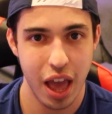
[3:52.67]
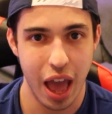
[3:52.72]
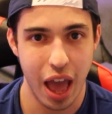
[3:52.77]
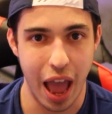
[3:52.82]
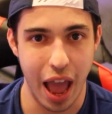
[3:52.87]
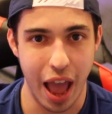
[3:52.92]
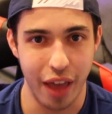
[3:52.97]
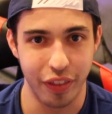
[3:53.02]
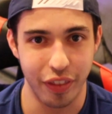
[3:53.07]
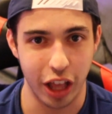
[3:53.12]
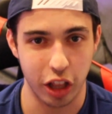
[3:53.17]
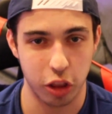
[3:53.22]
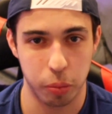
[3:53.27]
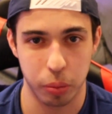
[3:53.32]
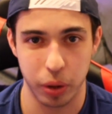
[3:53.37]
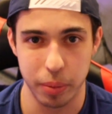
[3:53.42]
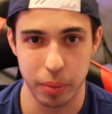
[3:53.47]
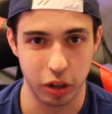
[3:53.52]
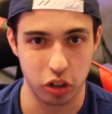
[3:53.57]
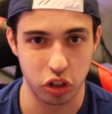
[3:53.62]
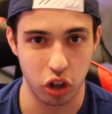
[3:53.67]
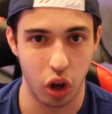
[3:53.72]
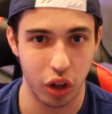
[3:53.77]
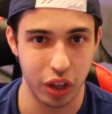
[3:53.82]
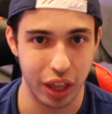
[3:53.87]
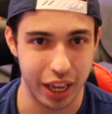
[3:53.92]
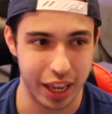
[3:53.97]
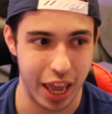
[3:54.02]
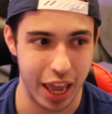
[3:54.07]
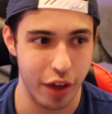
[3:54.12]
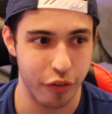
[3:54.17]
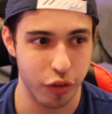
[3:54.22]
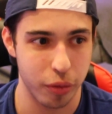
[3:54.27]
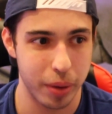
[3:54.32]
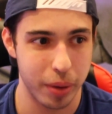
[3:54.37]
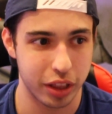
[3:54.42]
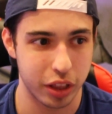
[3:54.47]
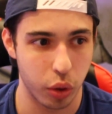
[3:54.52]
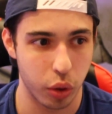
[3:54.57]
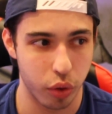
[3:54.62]
And that's pretty much all that came from
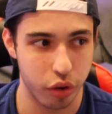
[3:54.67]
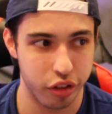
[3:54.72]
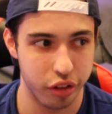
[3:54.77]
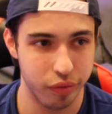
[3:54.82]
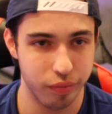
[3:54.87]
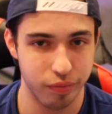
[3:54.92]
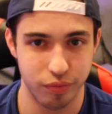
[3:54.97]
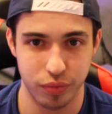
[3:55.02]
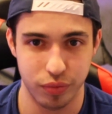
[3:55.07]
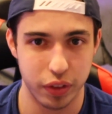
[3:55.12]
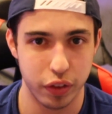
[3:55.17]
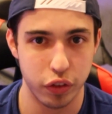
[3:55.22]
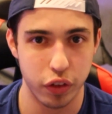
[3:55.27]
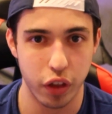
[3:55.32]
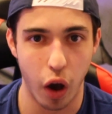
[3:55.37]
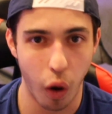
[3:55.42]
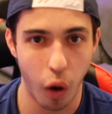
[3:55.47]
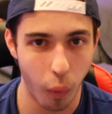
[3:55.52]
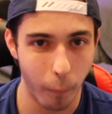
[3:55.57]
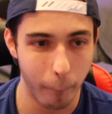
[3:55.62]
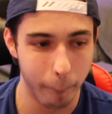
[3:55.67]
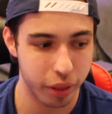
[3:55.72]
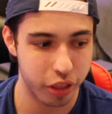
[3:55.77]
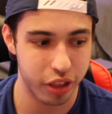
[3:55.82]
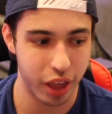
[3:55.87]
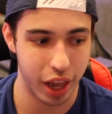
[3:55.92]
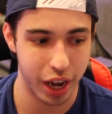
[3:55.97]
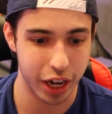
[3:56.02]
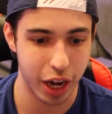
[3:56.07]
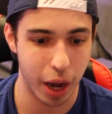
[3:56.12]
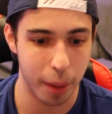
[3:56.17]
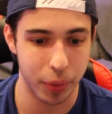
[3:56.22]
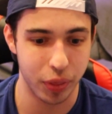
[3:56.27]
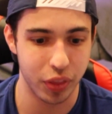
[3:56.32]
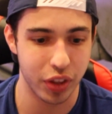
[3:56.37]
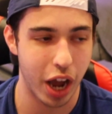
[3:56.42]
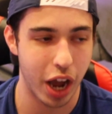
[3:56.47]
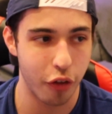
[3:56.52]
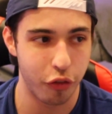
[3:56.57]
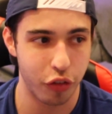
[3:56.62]
it. There was no setting up in
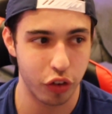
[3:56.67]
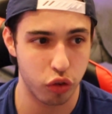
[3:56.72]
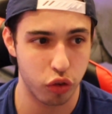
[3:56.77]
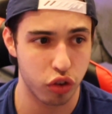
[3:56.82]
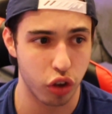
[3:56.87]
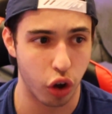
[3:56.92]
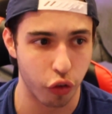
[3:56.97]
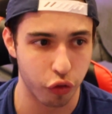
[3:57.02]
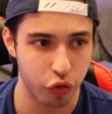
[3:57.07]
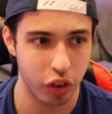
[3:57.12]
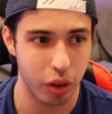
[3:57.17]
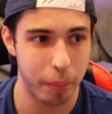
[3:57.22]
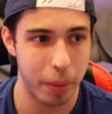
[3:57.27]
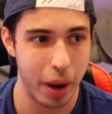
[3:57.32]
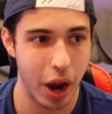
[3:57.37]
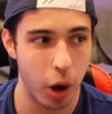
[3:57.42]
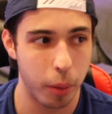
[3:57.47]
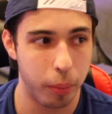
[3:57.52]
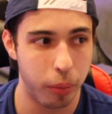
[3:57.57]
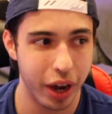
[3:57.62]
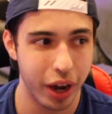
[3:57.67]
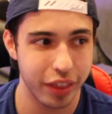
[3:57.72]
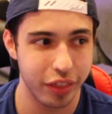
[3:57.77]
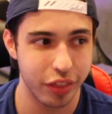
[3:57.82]
the offensive zone for the power play.